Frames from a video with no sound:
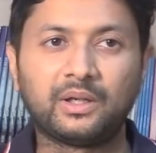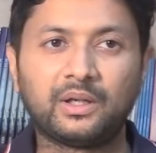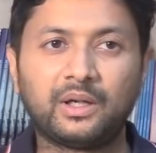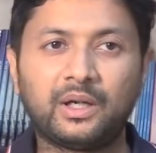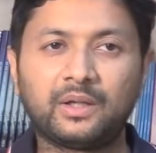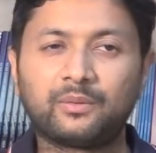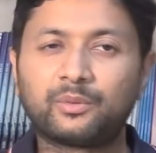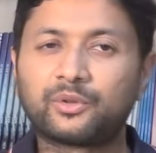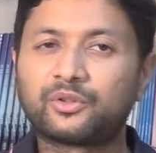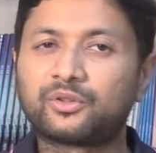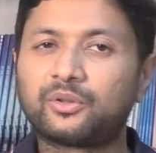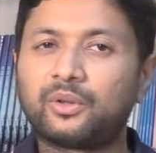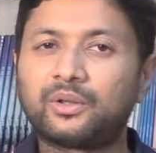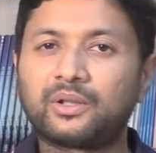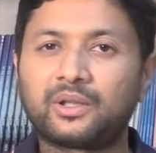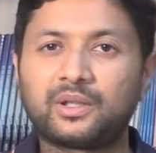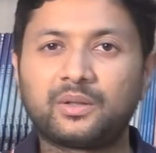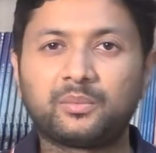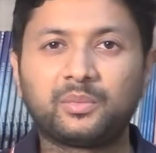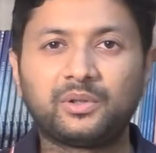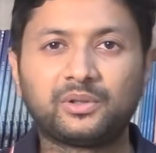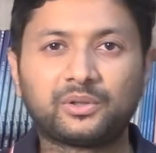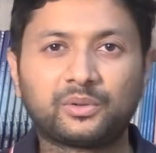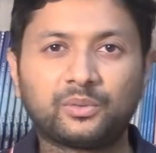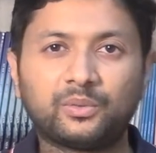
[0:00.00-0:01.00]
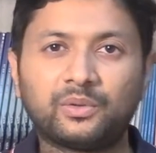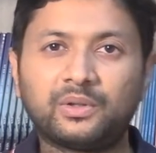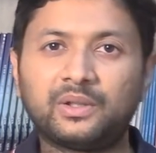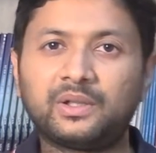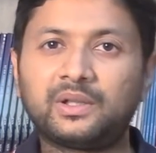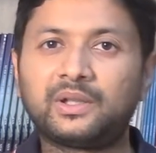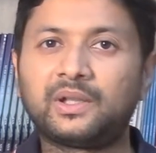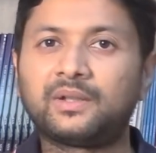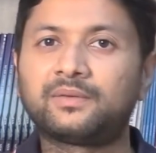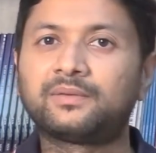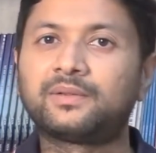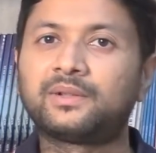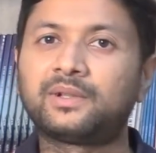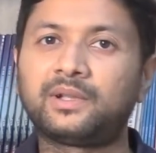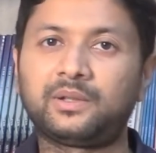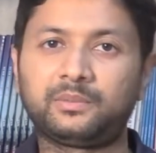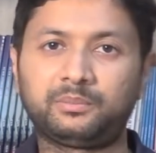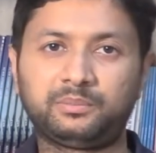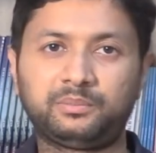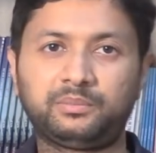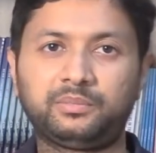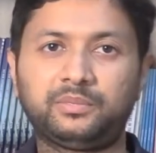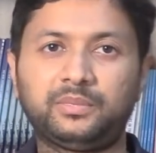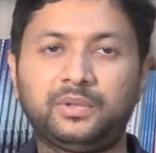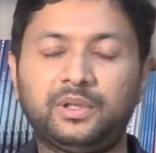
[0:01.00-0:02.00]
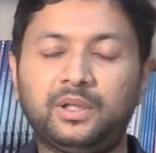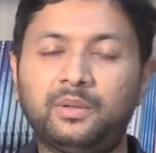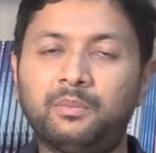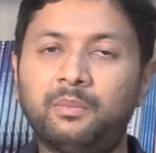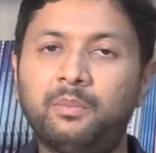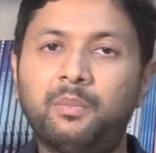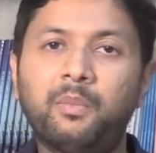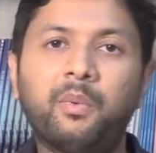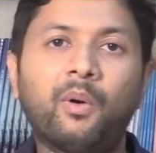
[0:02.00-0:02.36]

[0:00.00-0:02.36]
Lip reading: I was not able to develop a